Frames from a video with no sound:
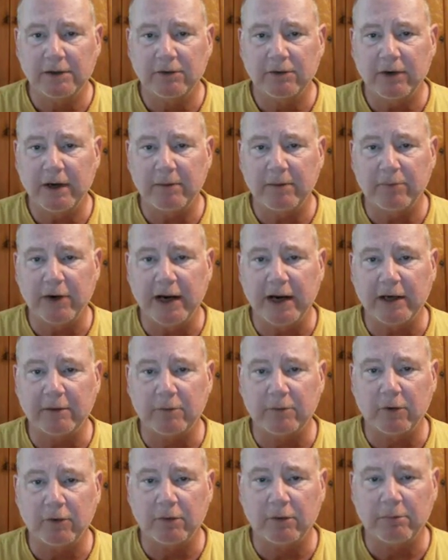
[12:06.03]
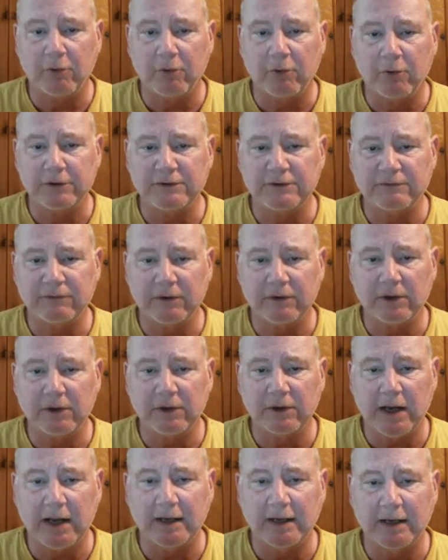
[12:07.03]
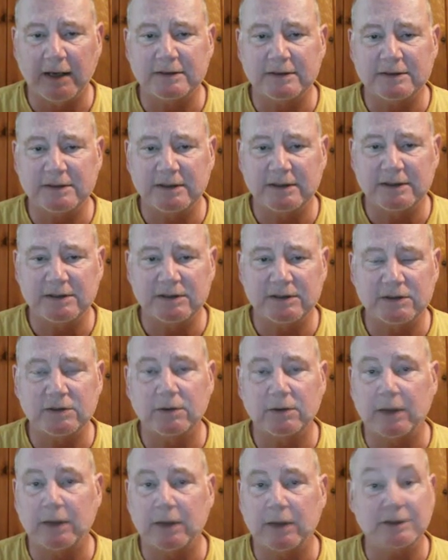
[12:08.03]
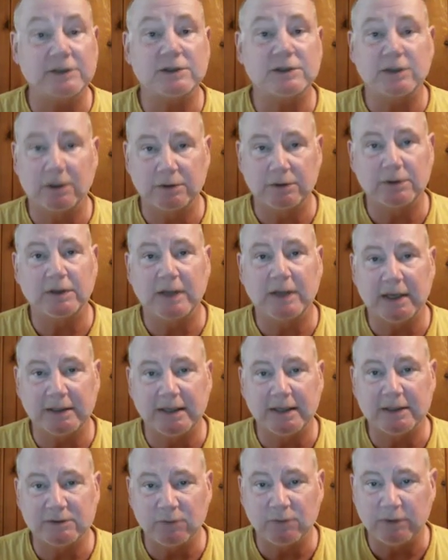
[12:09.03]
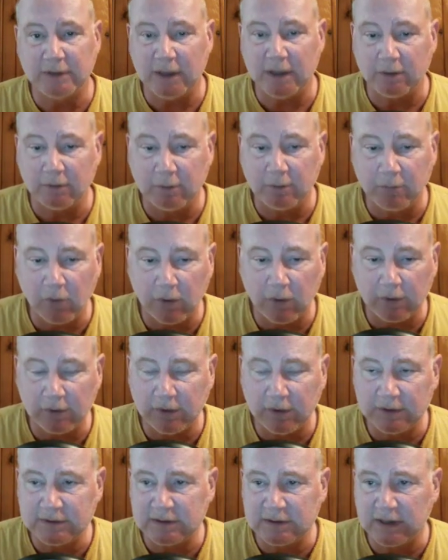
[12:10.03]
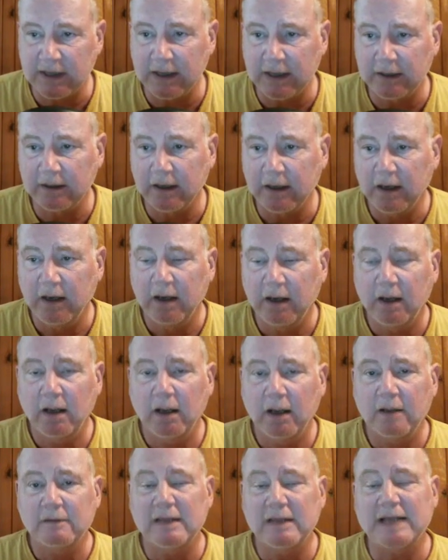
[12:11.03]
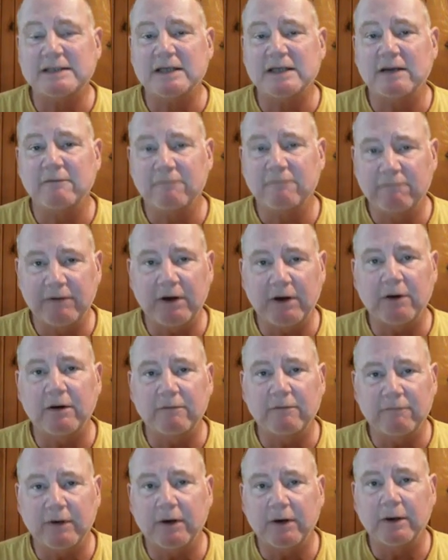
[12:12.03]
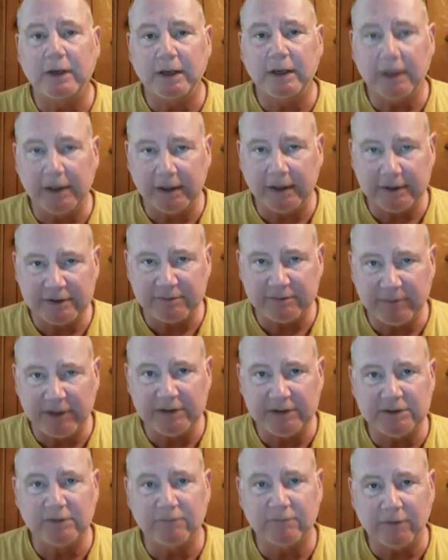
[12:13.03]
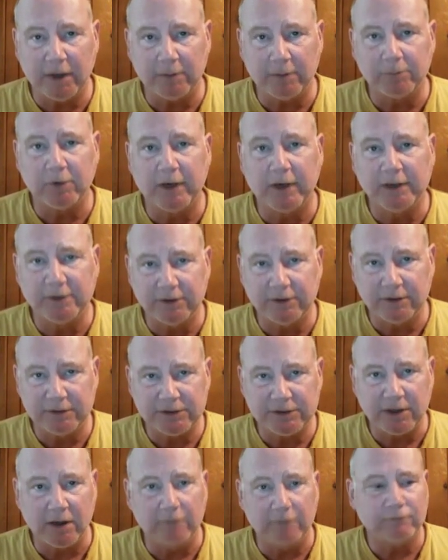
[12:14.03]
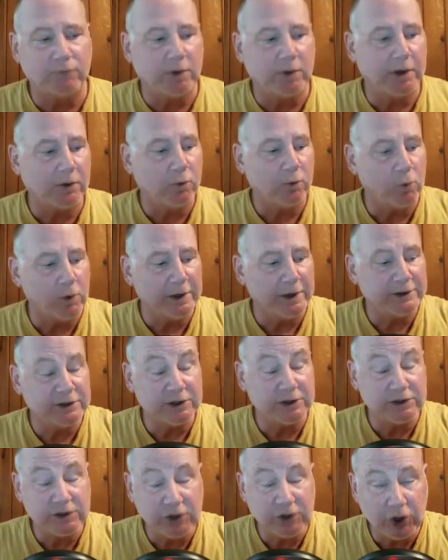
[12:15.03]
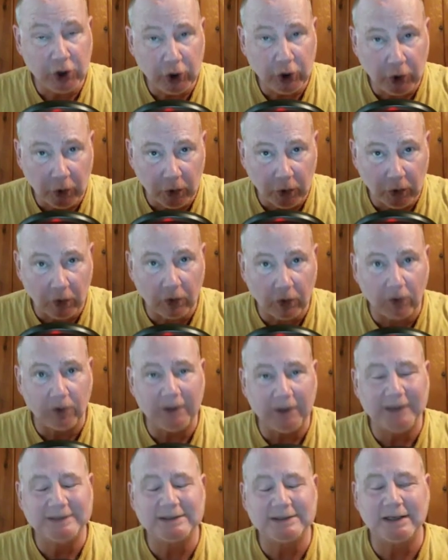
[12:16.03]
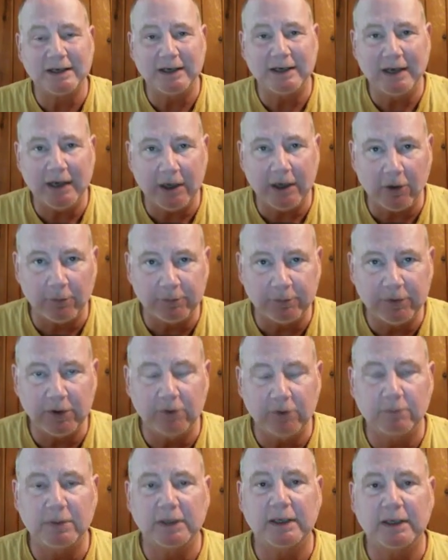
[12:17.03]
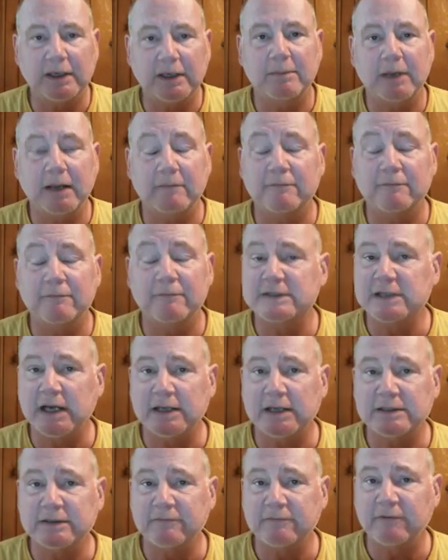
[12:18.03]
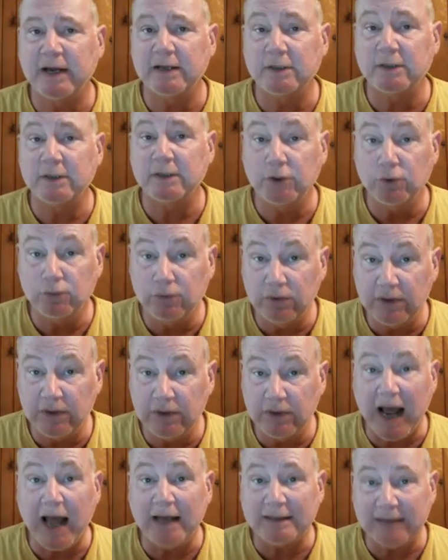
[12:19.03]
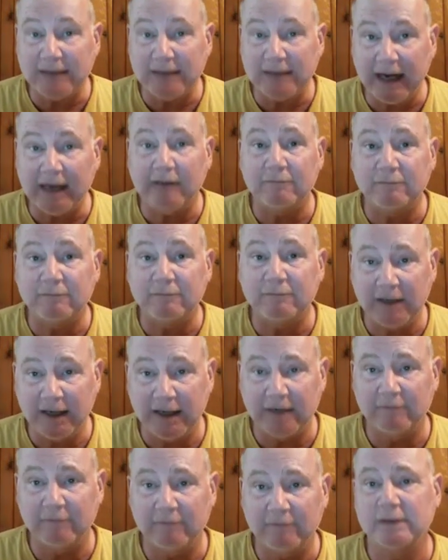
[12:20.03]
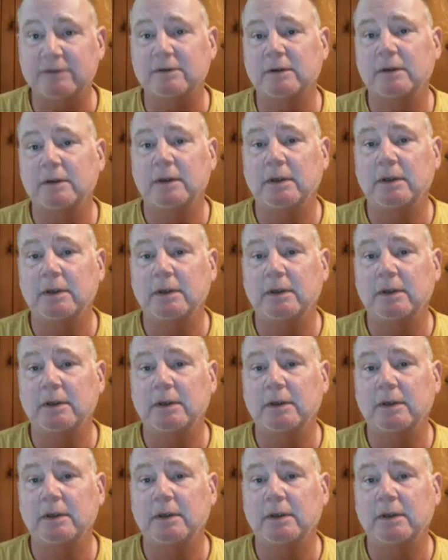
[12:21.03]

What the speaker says: Create brandable reports for clients. This is, I just showed you that. That's what that report looks like. That's a very, very inexpensive upgrade to the software, which is cool. It's going to help you, but let me emphasize the fact that you do not have to have it.